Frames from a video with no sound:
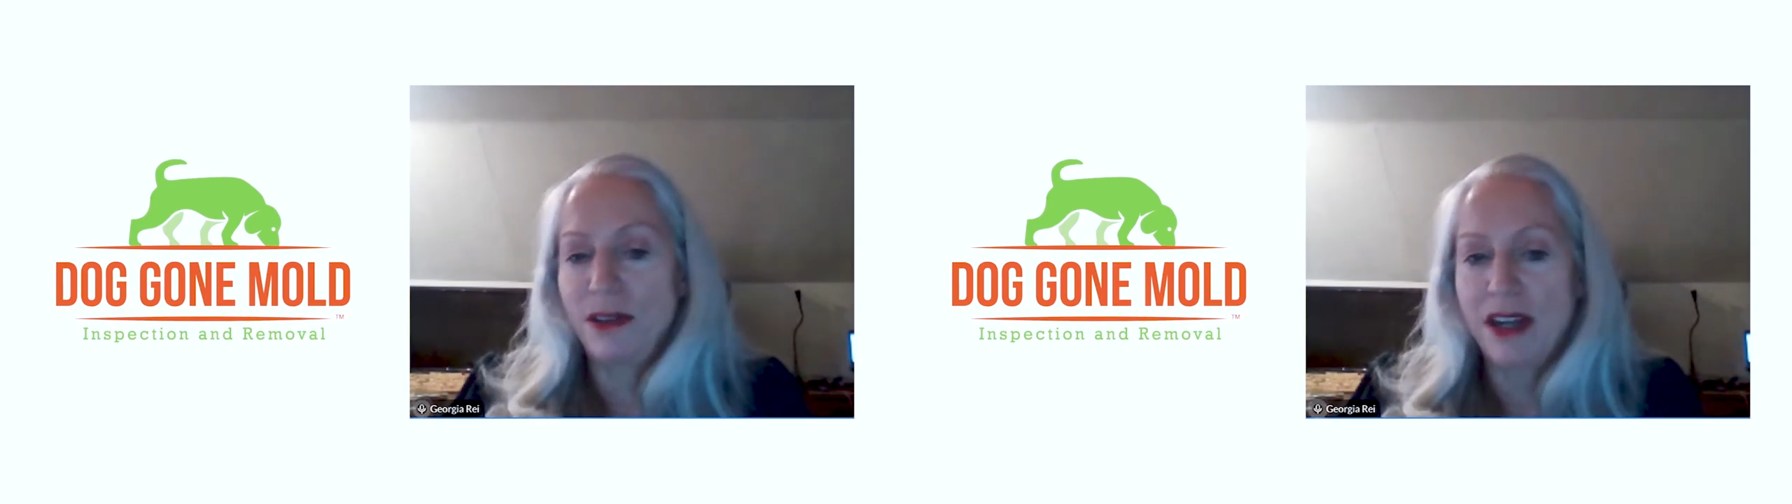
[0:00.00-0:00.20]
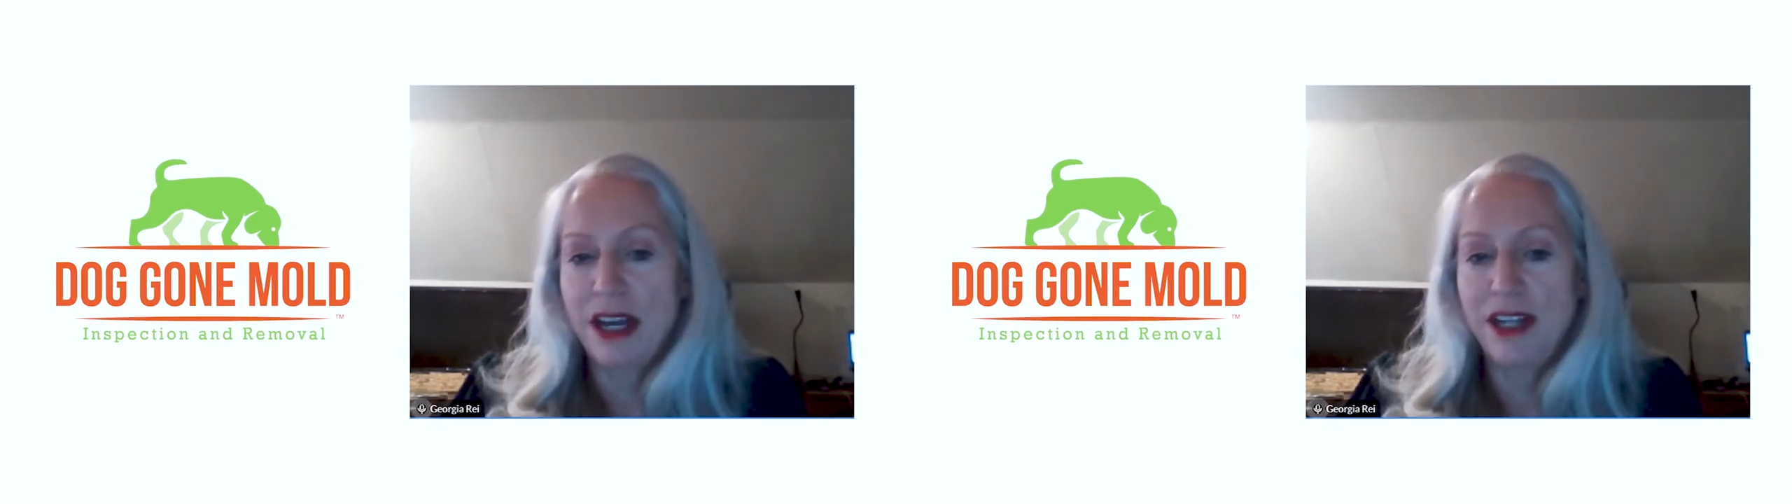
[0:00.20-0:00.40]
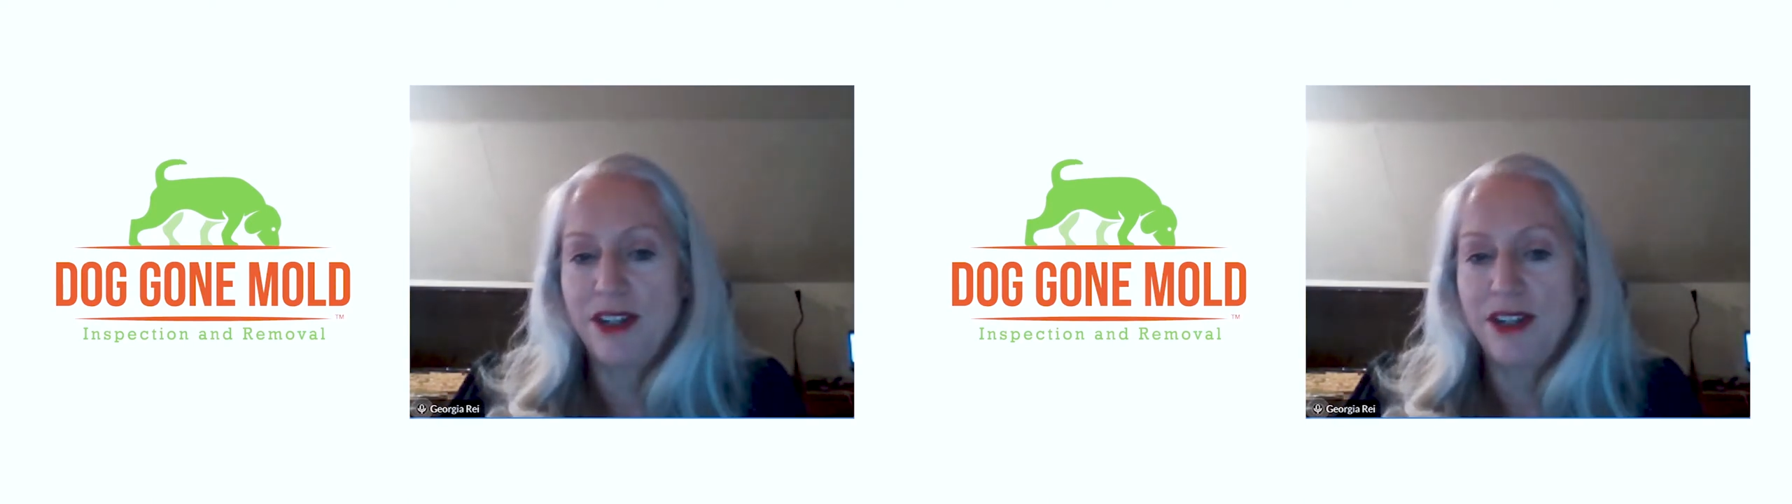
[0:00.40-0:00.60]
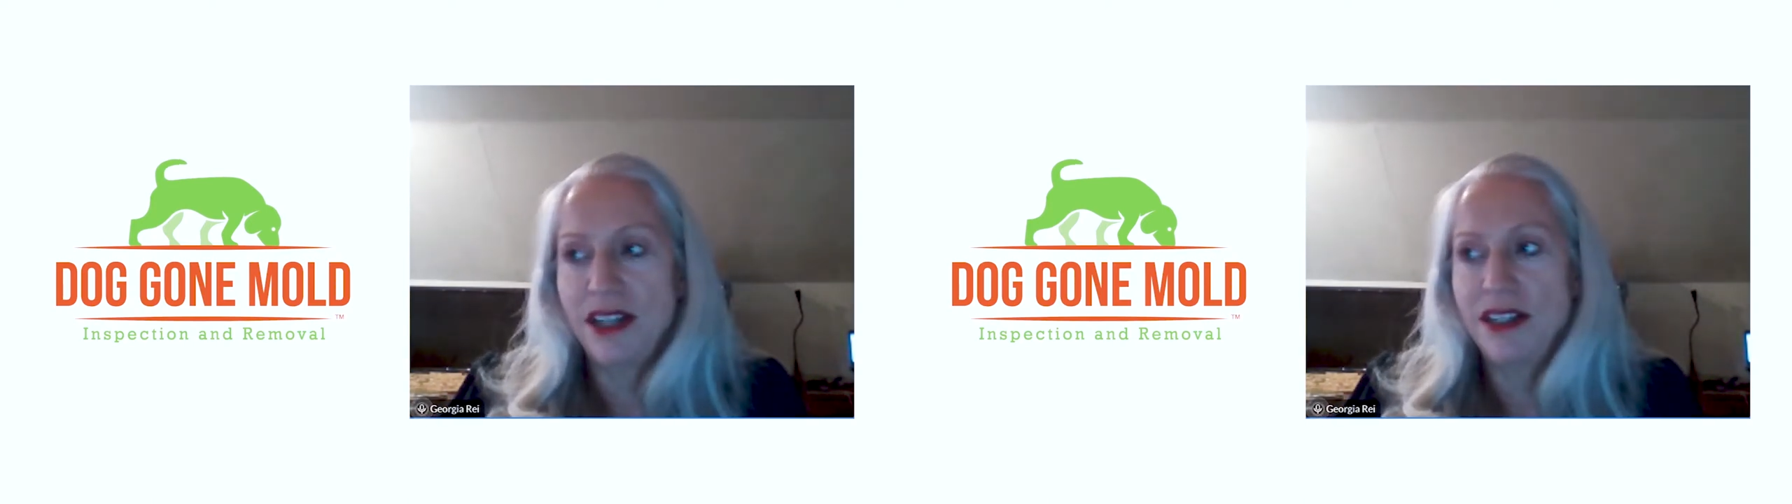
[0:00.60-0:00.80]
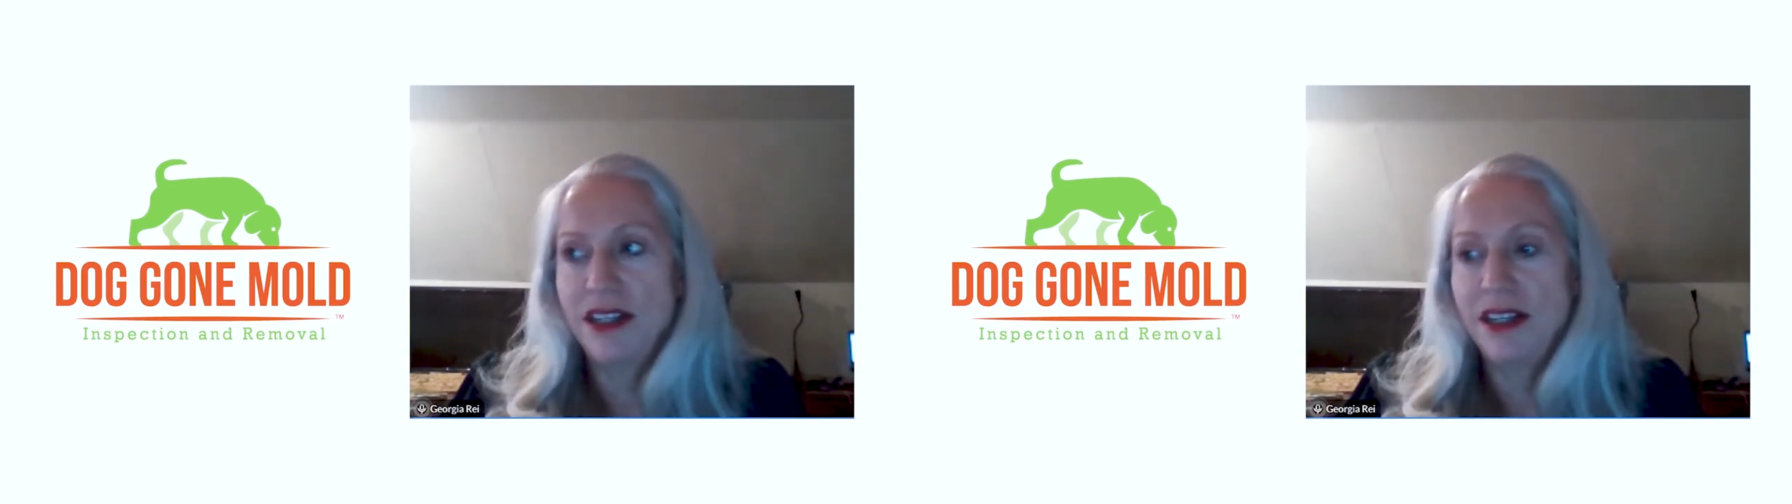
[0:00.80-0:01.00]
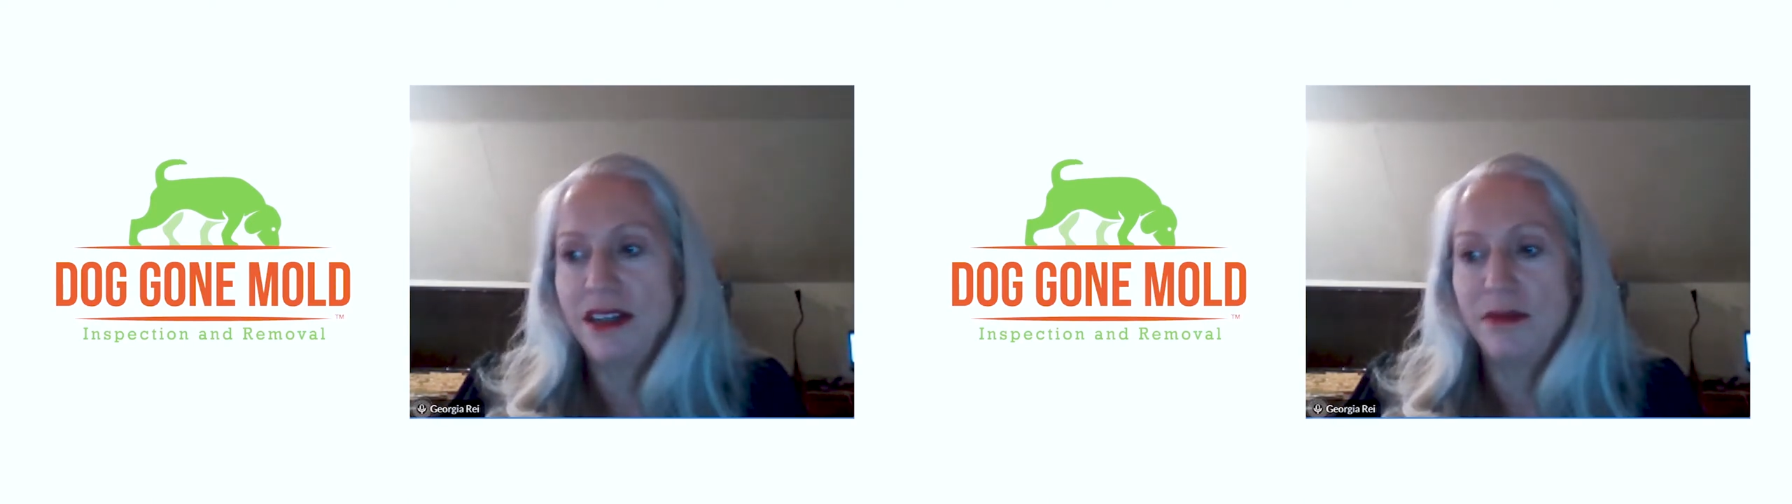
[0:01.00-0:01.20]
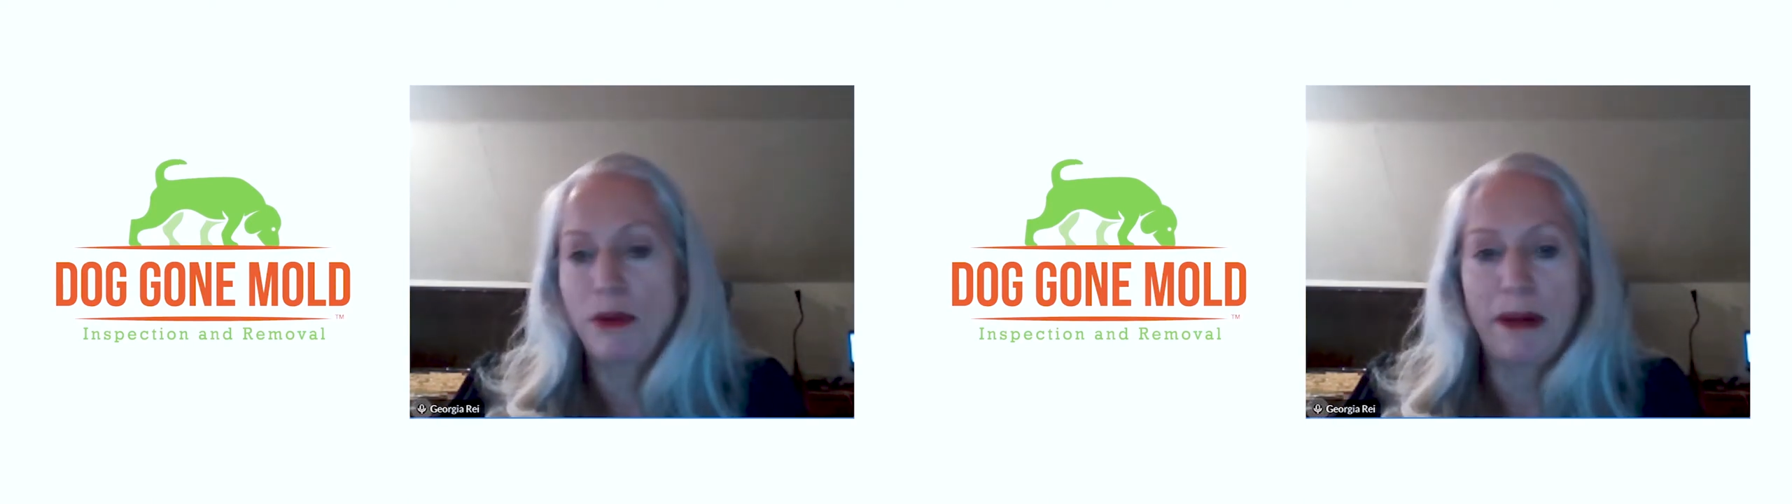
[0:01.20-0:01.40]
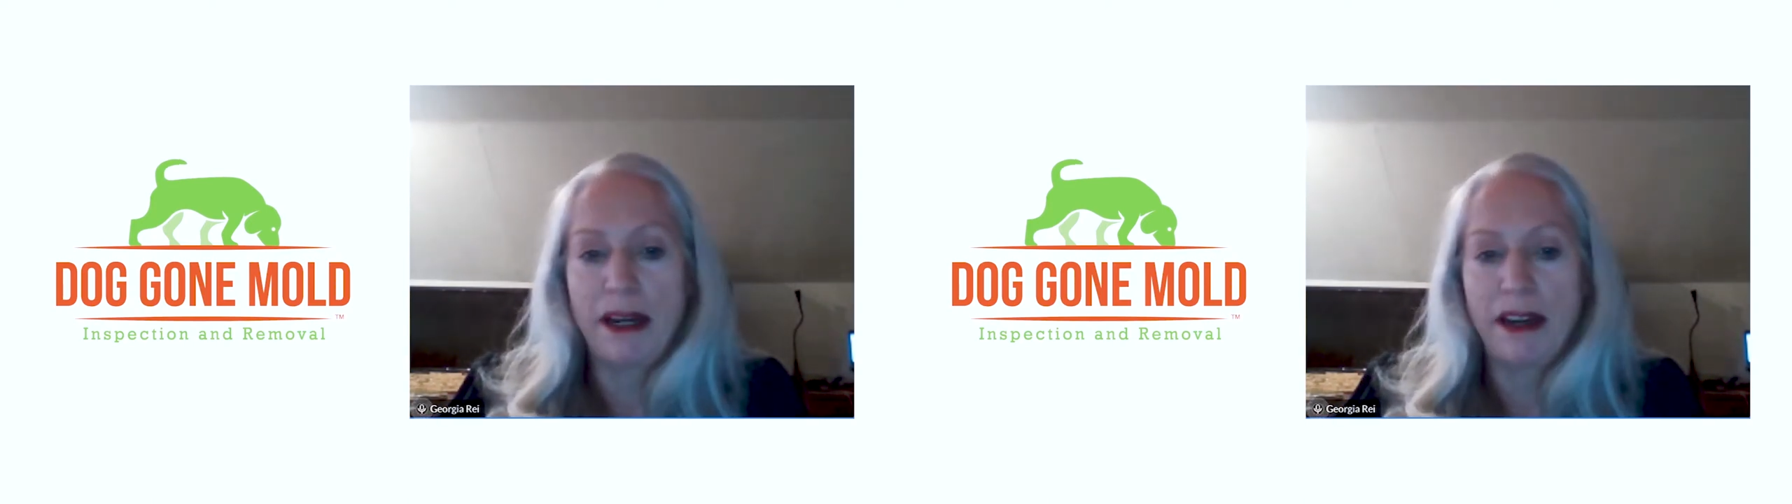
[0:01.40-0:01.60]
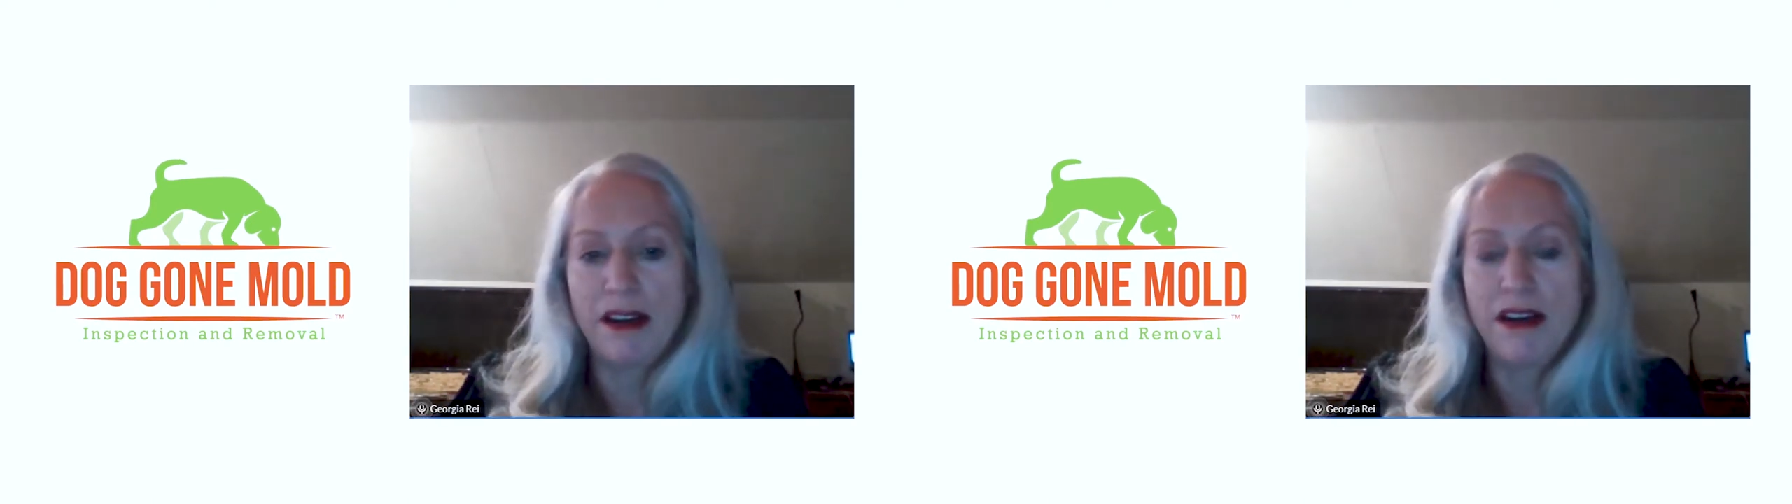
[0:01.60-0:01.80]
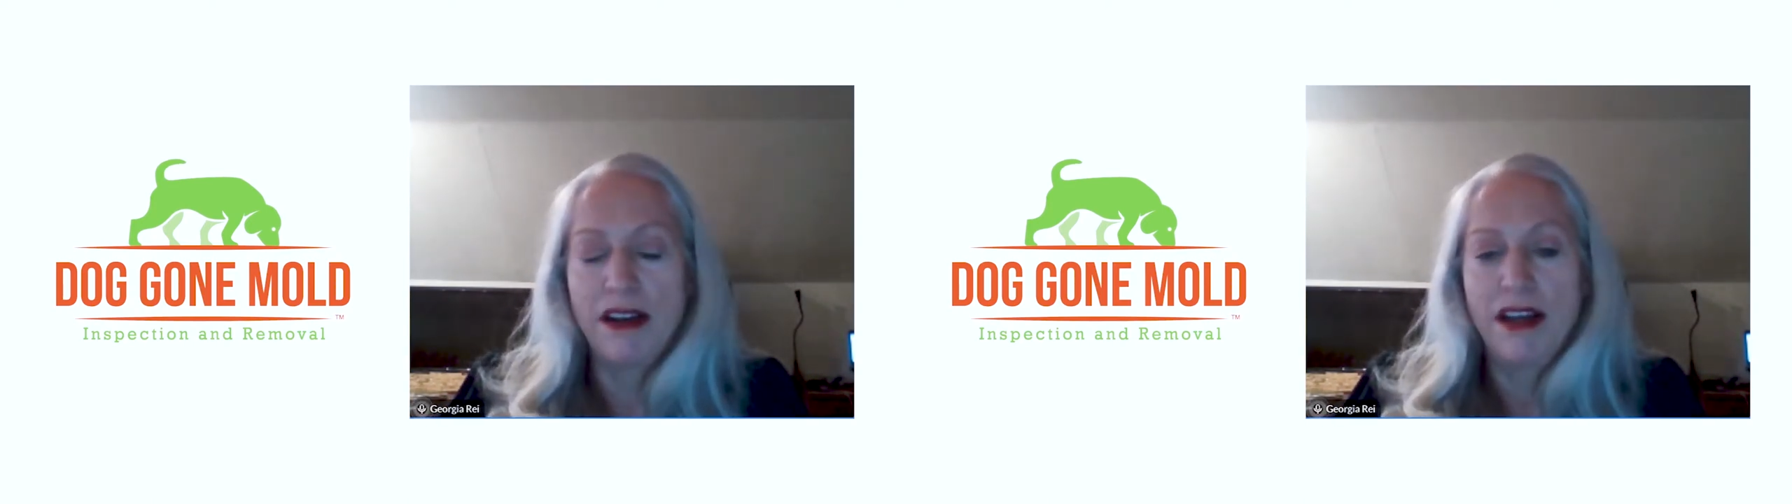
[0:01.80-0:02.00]
contracting,
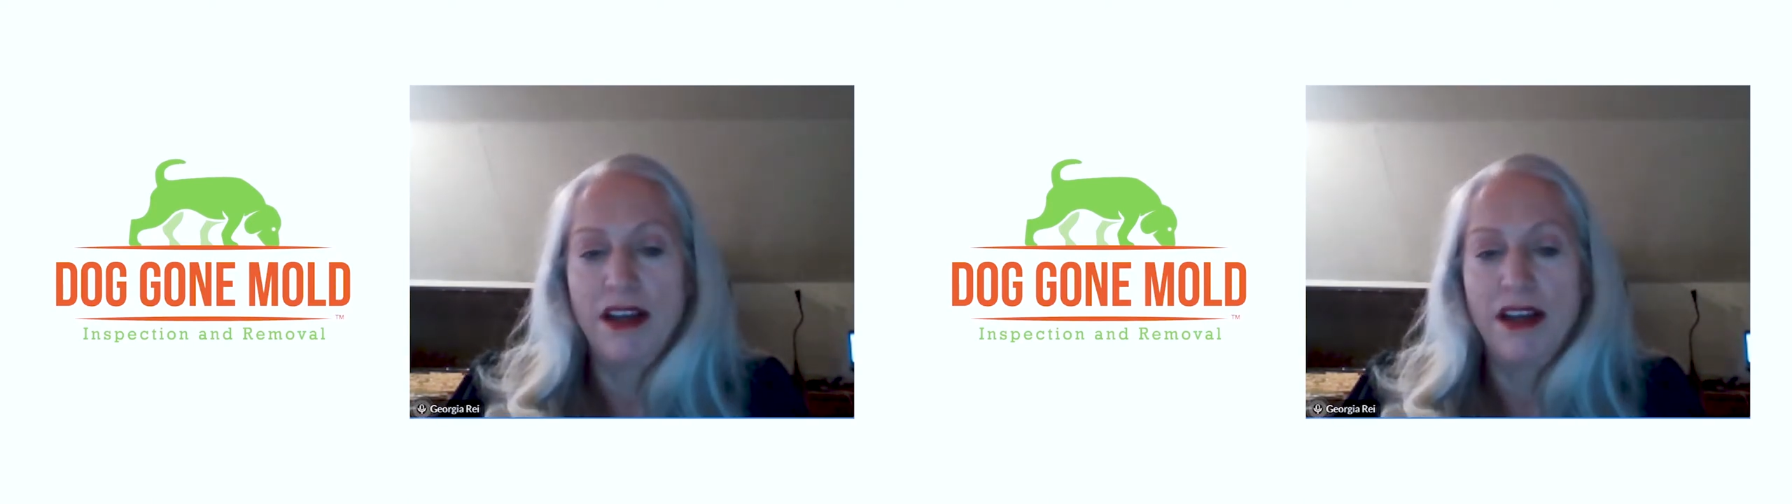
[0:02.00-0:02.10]
repair,